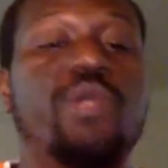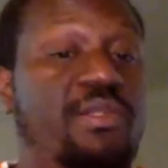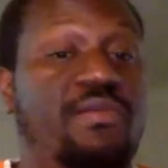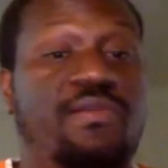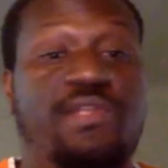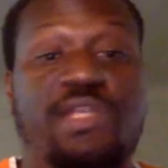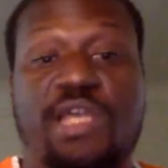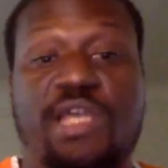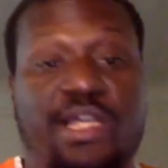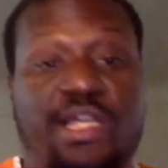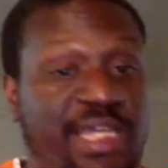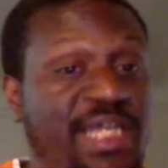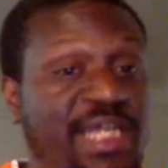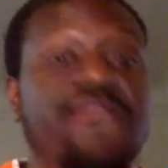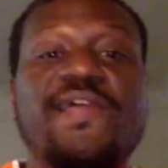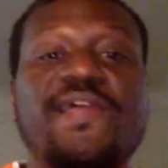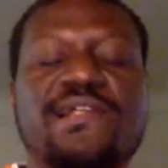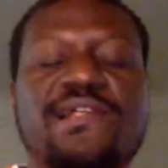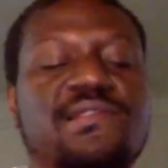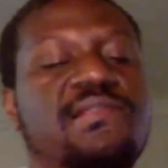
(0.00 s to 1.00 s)
again,
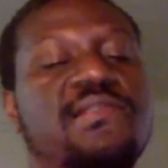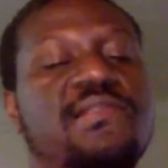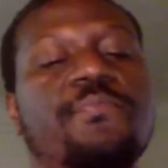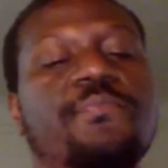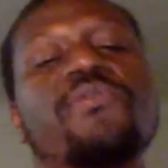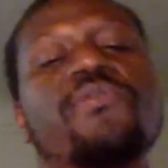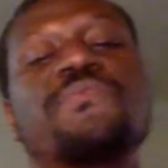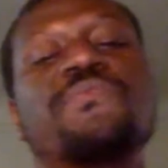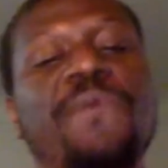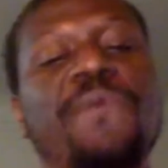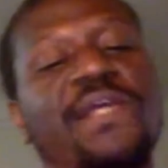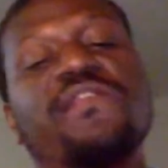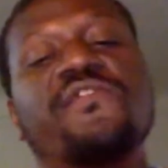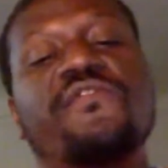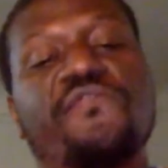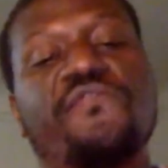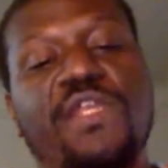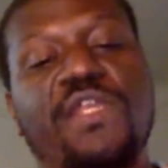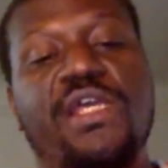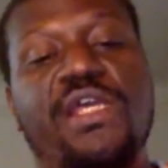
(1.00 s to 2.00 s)
that's the
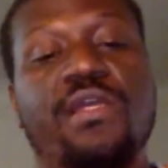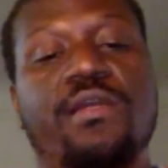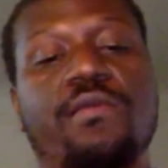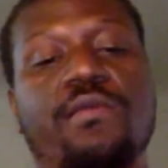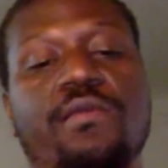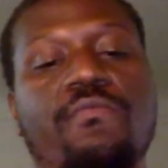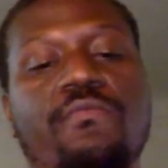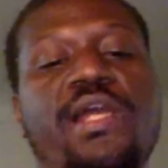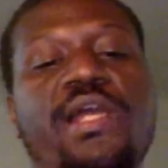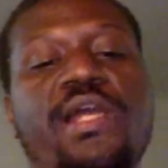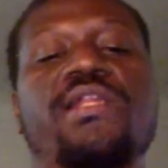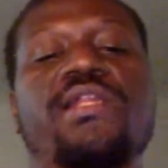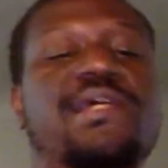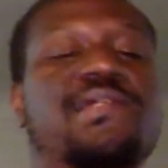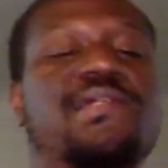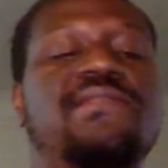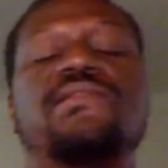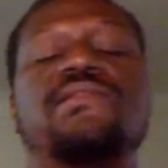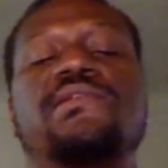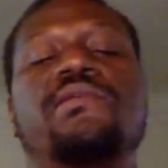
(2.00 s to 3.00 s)
perspective thing, right?
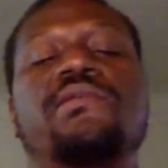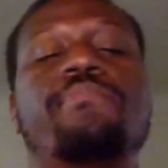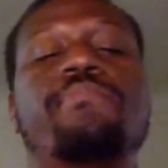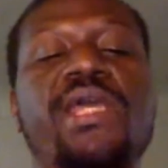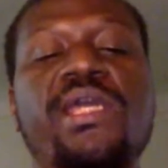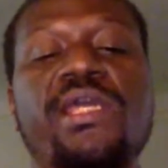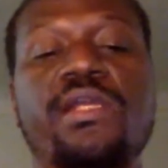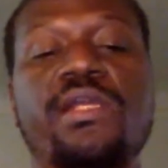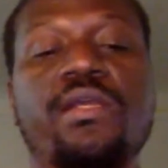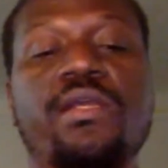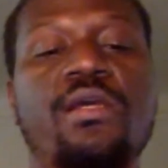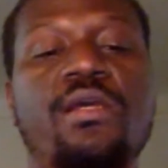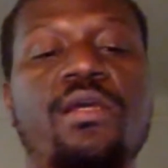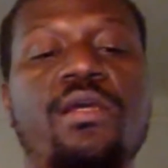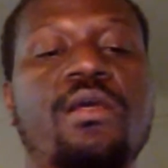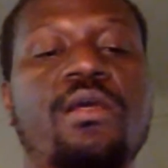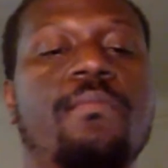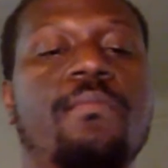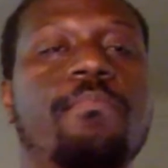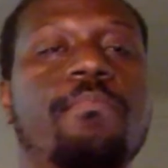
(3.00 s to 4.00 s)
That's the debate.
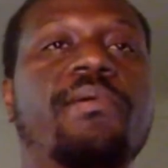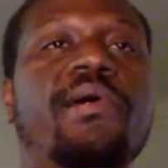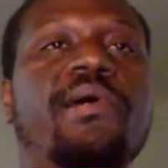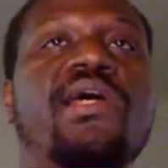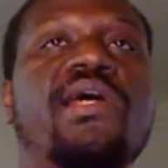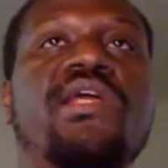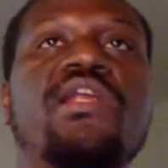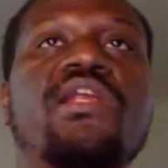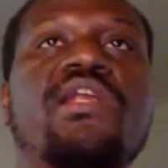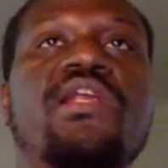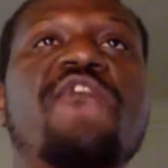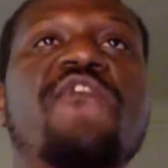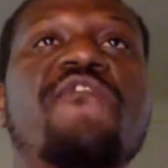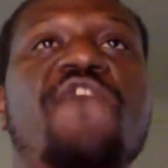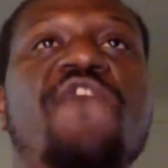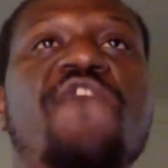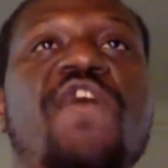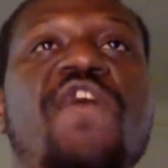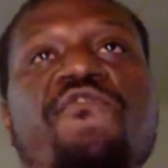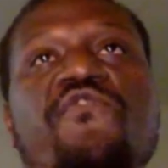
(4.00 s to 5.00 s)
But
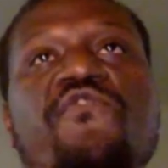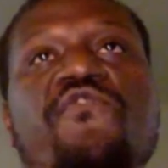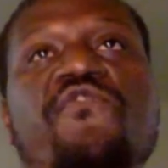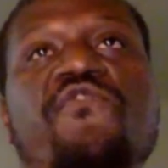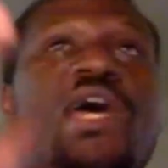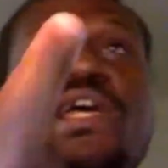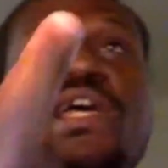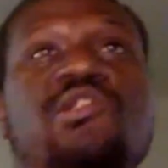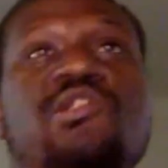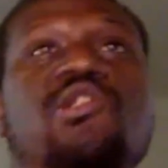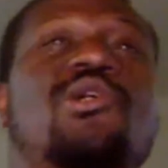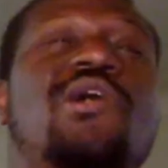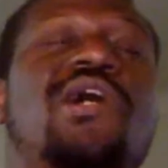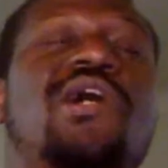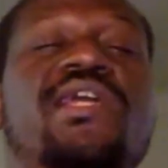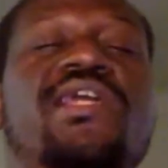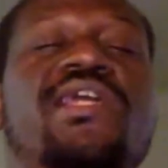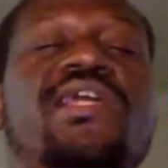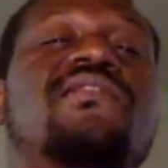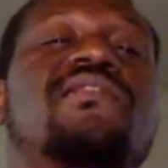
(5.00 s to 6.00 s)
if you had to
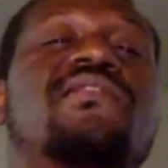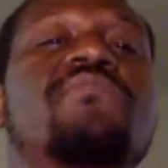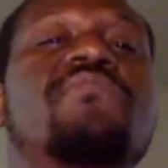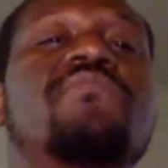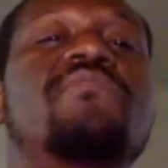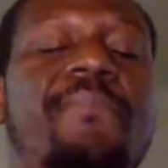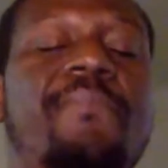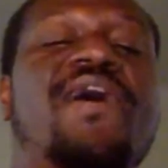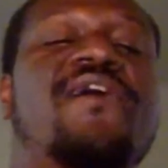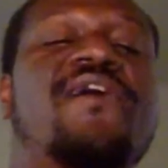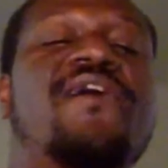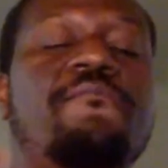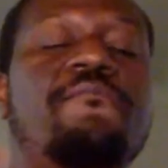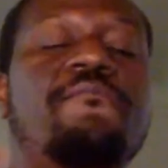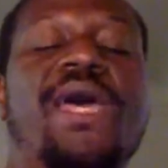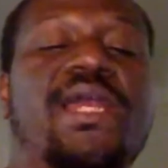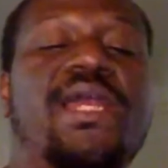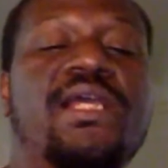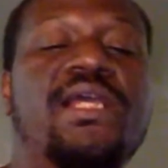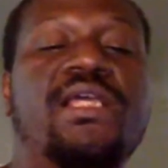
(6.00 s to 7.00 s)
try to get them to
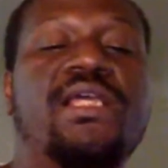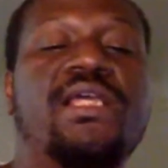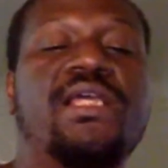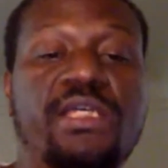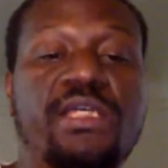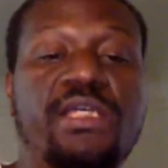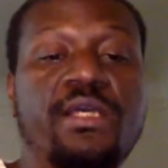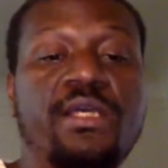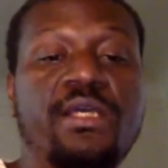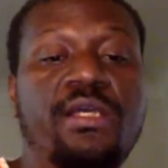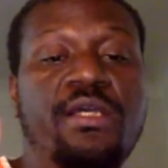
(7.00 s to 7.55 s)
mathematically